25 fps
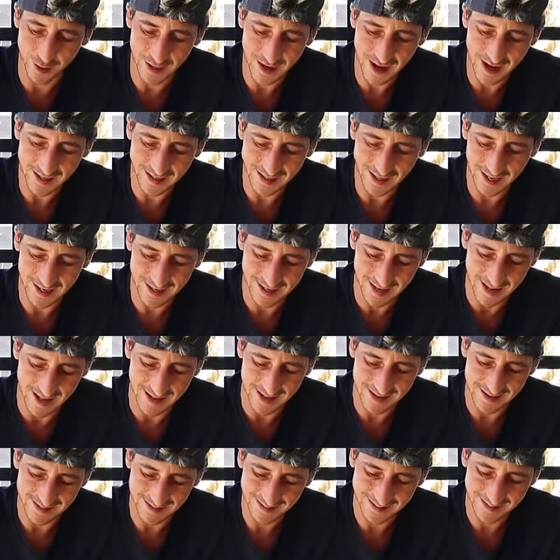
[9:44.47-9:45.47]
we're not getting
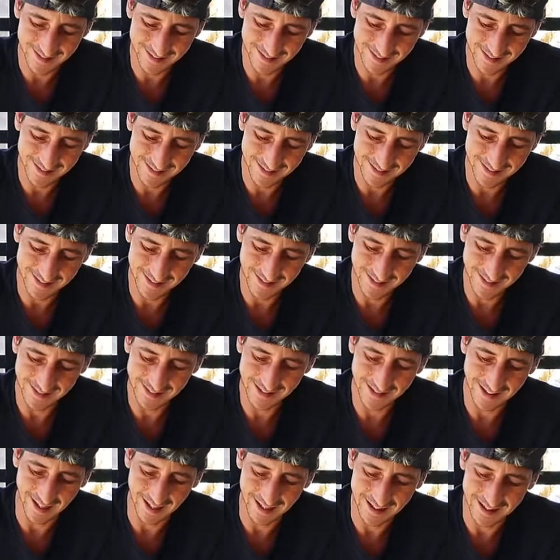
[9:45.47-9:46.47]
it.
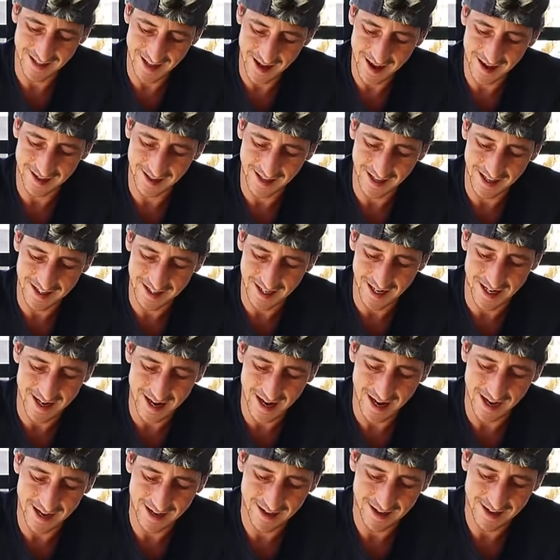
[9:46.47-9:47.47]
It's not
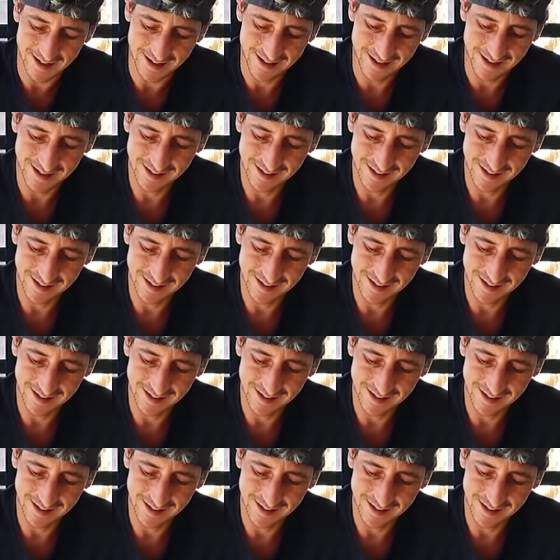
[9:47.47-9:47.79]
listening.